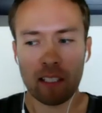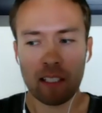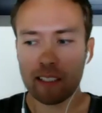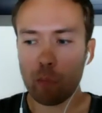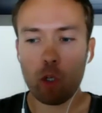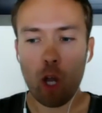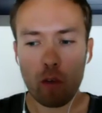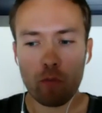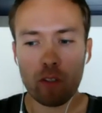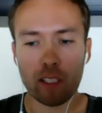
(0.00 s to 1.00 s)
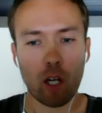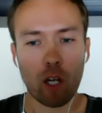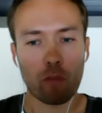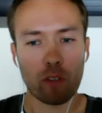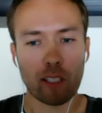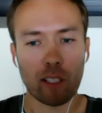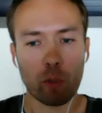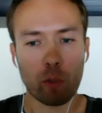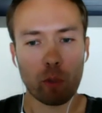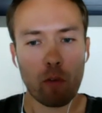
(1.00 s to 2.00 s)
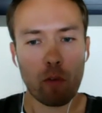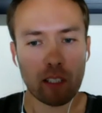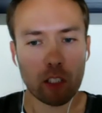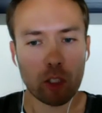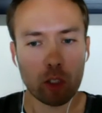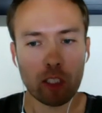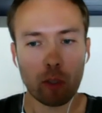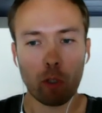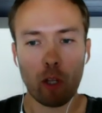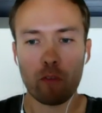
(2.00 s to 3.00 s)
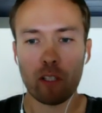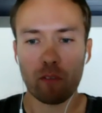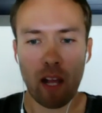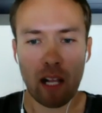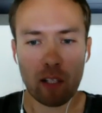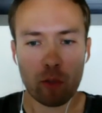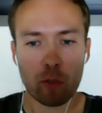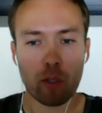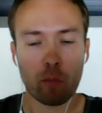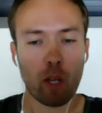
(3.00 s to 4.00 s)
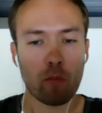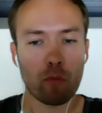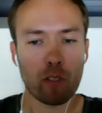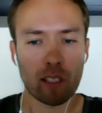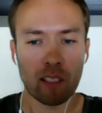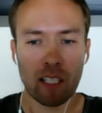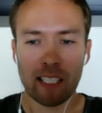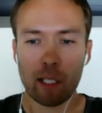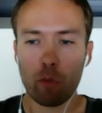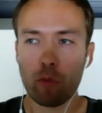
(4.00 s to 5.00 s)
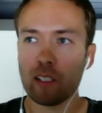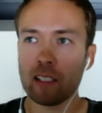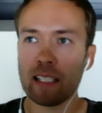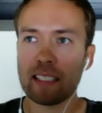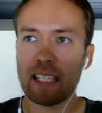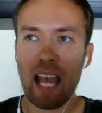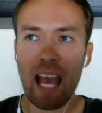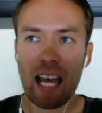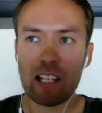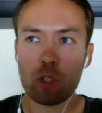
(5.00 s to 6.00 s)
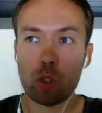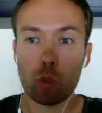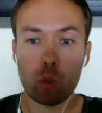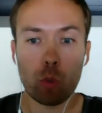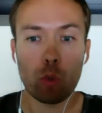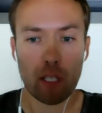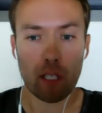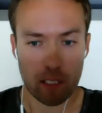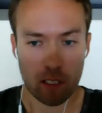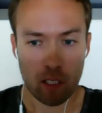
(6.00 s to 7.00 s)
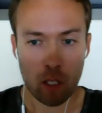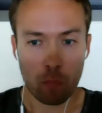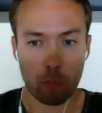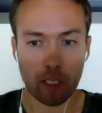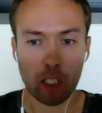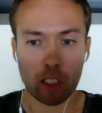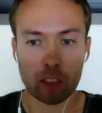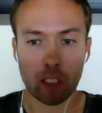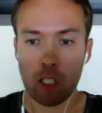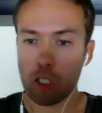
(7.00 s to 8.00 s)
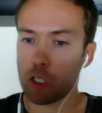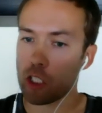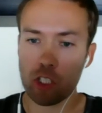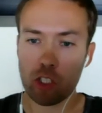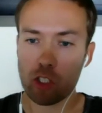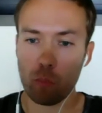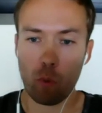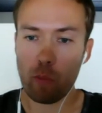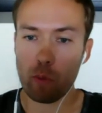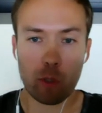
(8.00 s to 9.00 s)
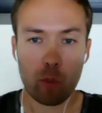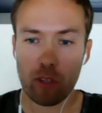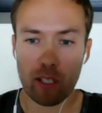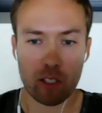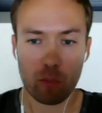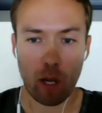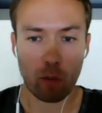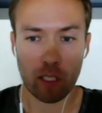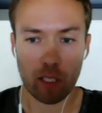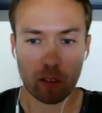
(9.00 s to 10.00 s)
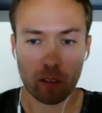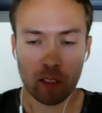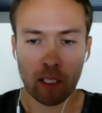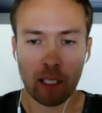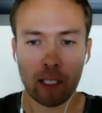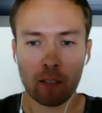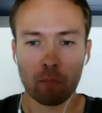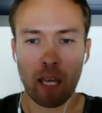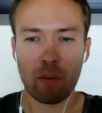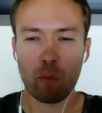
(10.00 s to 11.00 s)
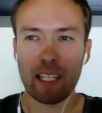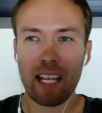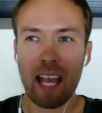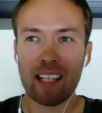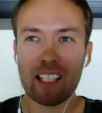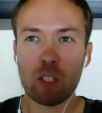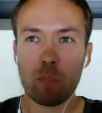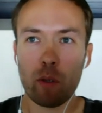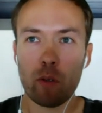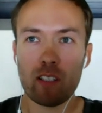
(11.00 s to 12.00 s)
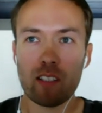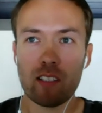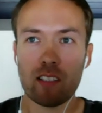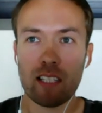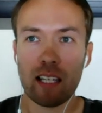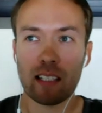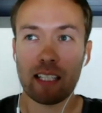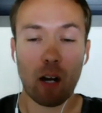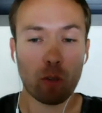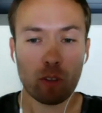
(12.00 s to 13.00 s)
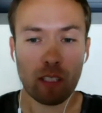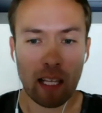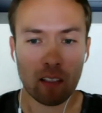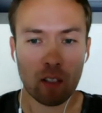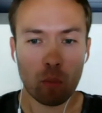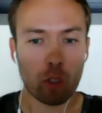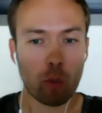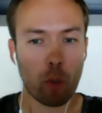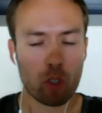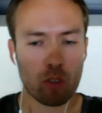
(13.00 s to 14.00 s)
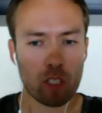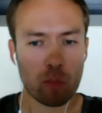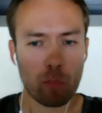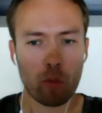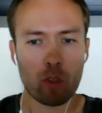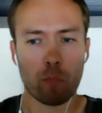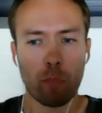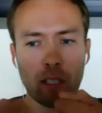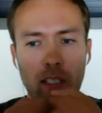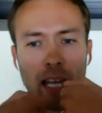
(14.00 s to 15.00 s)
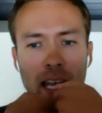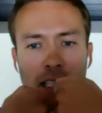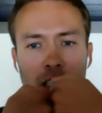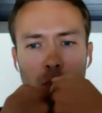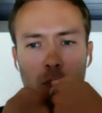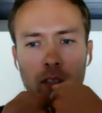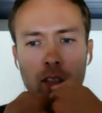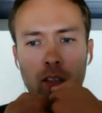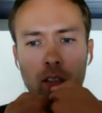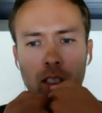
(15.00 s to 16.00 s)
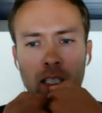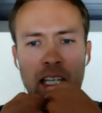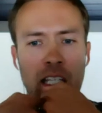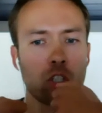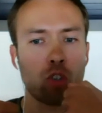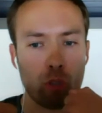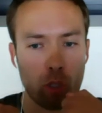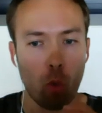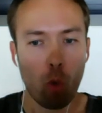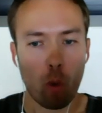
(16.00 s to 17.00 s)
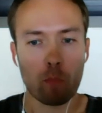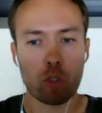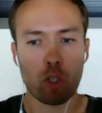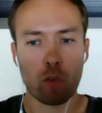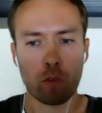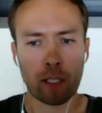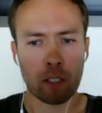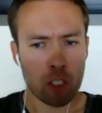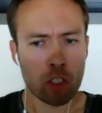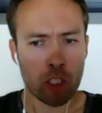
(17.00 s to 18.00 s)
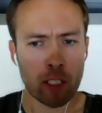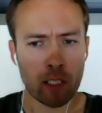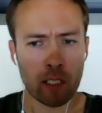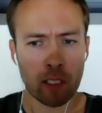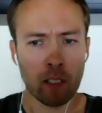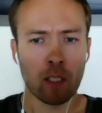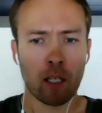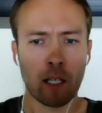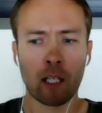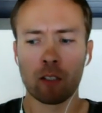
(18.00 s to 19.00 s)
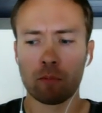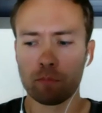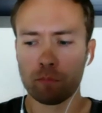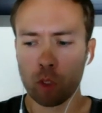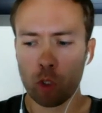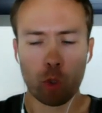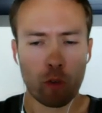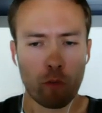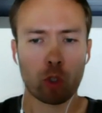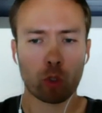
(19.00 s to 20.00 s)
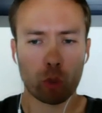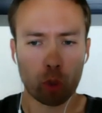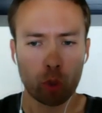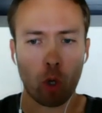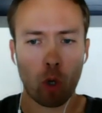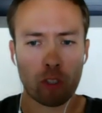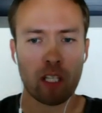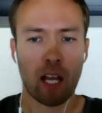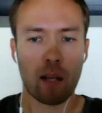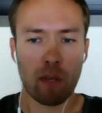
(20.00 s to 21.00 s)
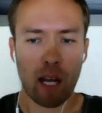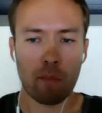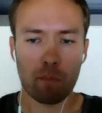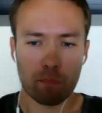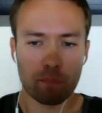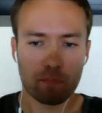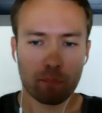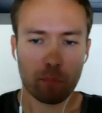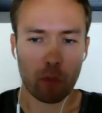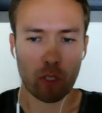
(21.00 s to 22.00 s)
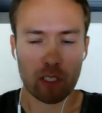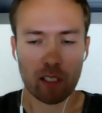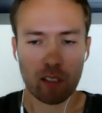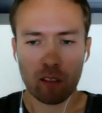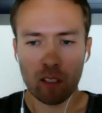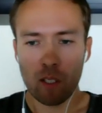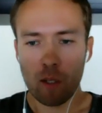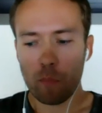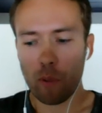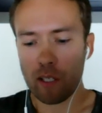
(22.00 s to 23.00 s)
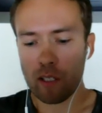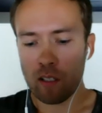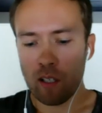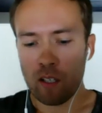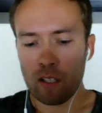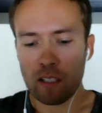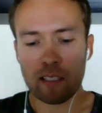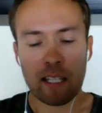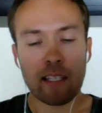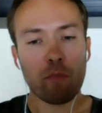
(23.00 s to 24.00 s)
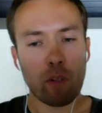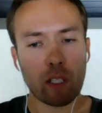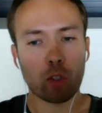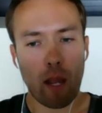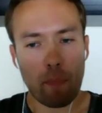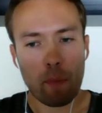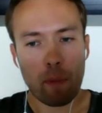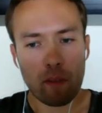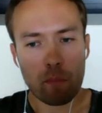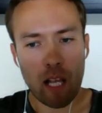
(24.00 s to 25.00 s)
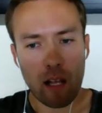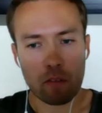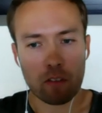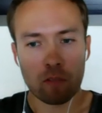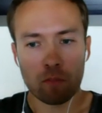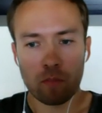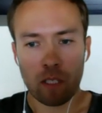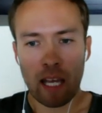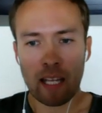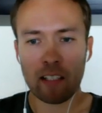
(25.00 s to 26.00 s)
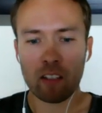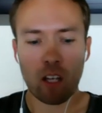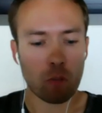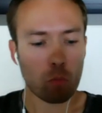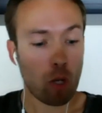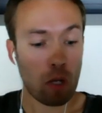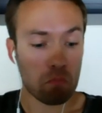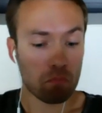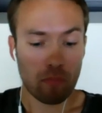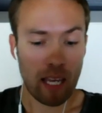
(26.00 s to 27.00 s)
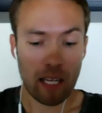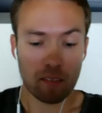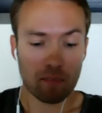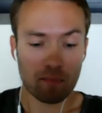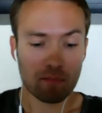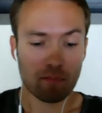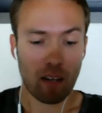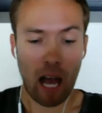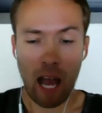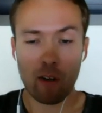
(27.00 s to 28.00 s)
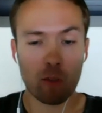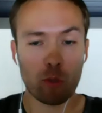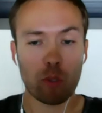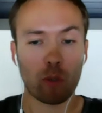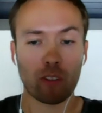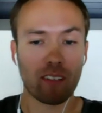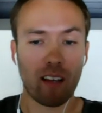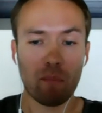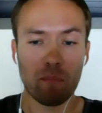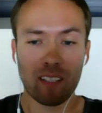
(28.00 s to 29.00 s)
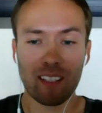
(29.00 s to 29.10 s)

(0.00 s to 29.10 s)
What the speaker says: They were not feeling confident, they were not feeling good, they were not feeling valued, they were feeling like they had to do this because this is the way we do things around here. And when they had experiences that countered that, when their personal experience butted heads with the industry norms of like TDD, universal good all the time, I'm paraphrasing here, but then they felt crappy about themselves. And I thought, well, hey, I don't do it all the time.